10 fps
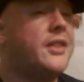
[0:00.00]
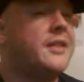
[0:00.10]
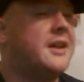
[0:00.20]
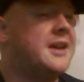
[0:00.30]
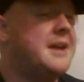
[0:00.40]

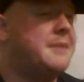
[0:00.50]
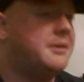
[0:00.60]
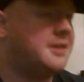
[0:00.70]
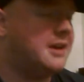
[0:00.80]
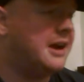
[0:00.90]
Another thing
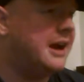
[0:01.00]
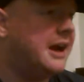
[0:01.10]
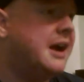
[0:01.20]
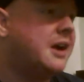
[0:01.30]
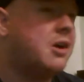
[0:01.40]
that came out
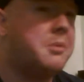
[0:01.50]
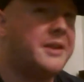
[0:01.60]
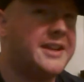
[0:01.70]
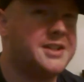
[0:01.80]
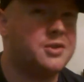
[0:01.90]

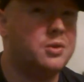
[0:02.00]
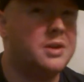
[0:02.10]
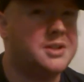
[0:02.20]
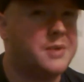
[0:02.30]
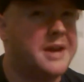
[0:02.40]
a couple of
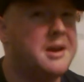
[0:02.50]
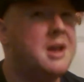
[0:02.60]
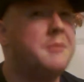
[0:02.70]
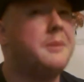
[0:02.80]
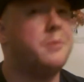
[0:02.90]
days ago
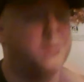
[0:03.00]
is when